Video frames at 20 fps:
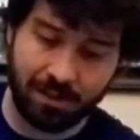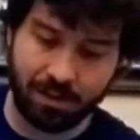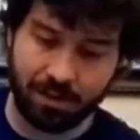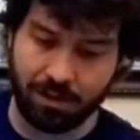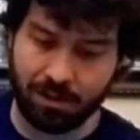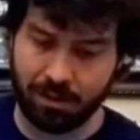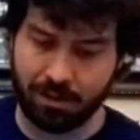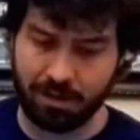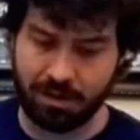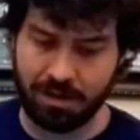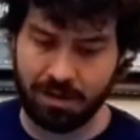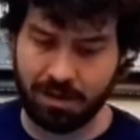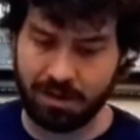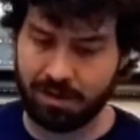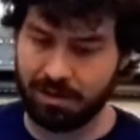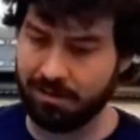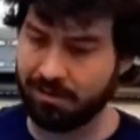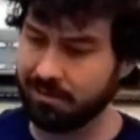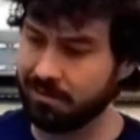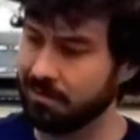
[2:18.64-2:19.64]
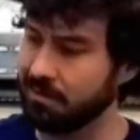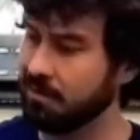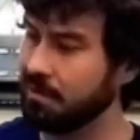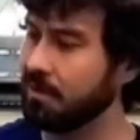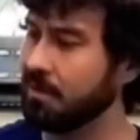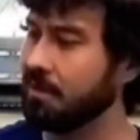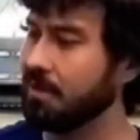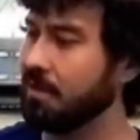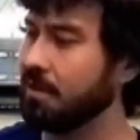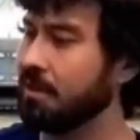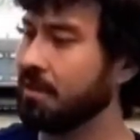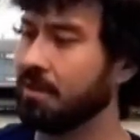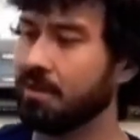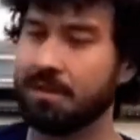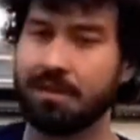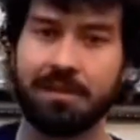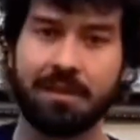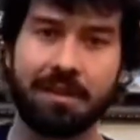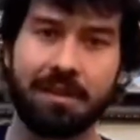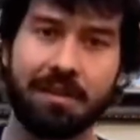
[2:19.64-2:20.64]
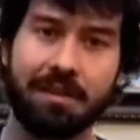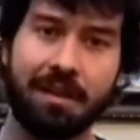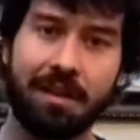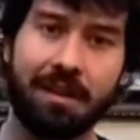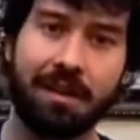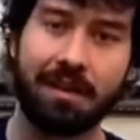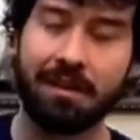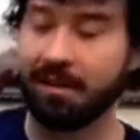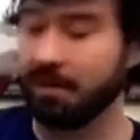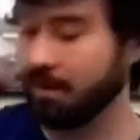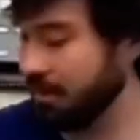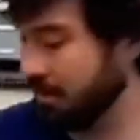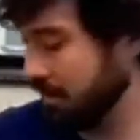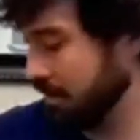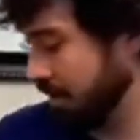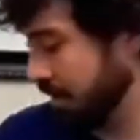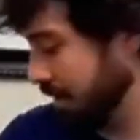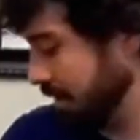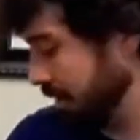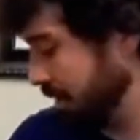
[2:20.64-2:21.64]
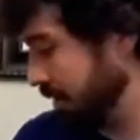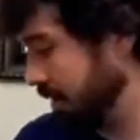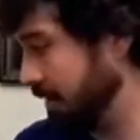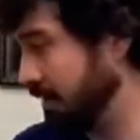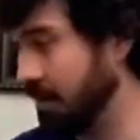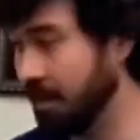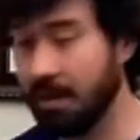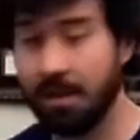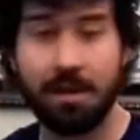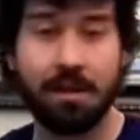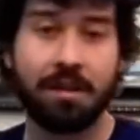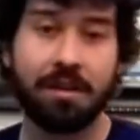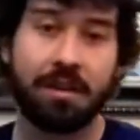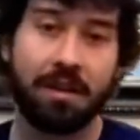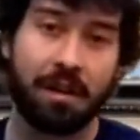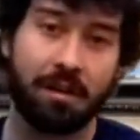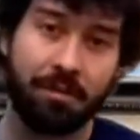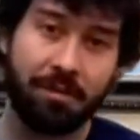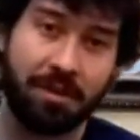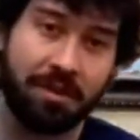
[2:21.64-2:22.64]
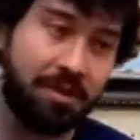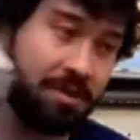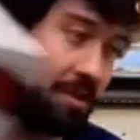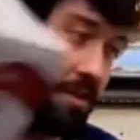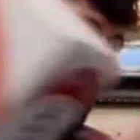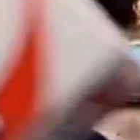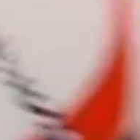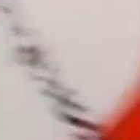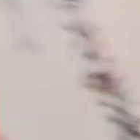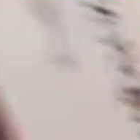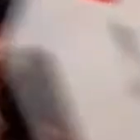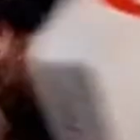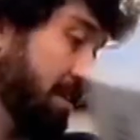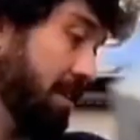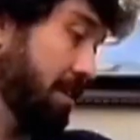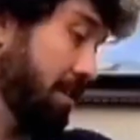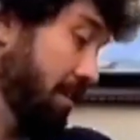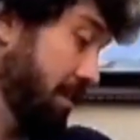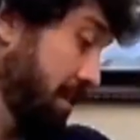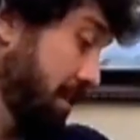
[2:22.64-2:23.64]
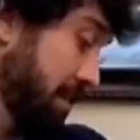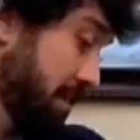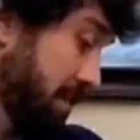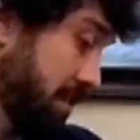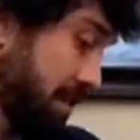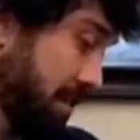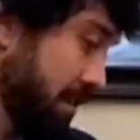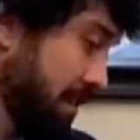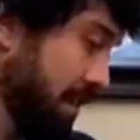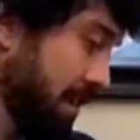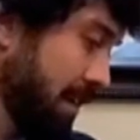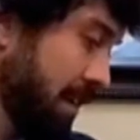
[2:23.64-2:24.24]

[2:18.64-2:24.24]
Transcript: Oh yeah, look at that. All right, got to make sure to take good care of this.